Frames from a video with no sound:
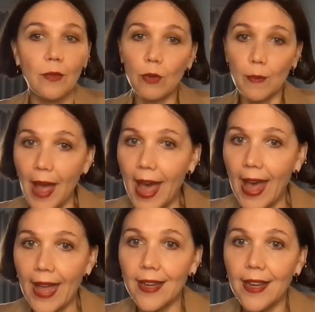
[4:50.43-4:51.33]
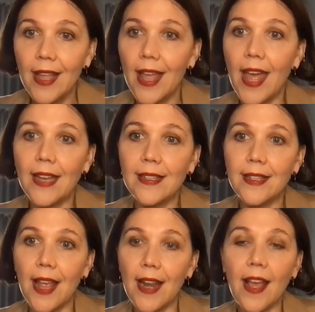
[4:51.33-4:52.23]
we're mad. And